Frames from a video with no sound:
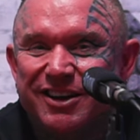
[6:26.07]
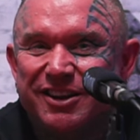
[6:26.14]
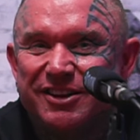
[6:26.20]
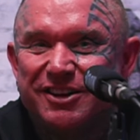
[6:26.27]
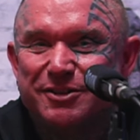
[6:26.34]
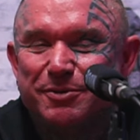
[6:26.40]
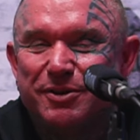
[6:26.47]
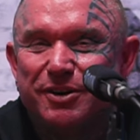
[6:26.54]

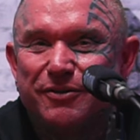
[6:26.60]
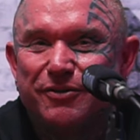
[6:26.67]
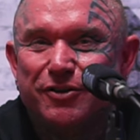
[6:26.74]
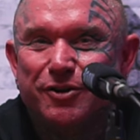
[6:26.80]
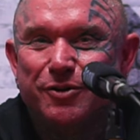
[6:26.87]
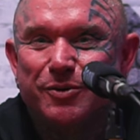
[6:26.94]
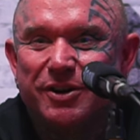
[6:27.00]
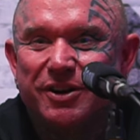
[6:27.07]
there's been a
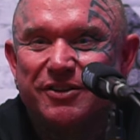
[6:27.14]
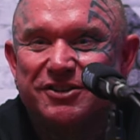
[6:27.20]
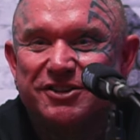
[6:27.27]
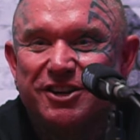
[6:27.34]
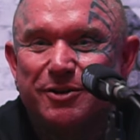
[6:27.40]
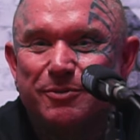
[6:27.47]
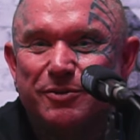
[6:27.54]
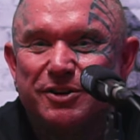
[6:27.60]
few where you see
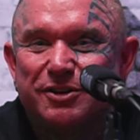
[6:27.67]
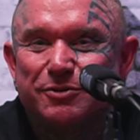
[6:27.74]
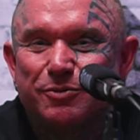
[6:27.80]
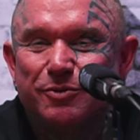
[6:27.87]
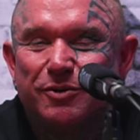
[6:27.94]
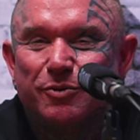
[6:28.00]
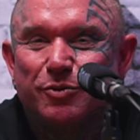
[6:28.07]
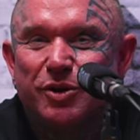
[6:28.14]
him just
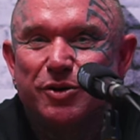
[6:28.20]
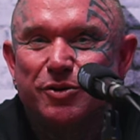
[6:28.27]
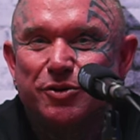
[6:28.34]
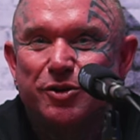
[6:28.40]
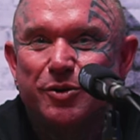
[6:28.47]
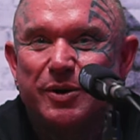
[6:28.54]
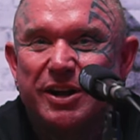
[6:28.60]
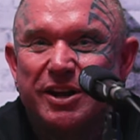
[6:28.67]
a week or two out,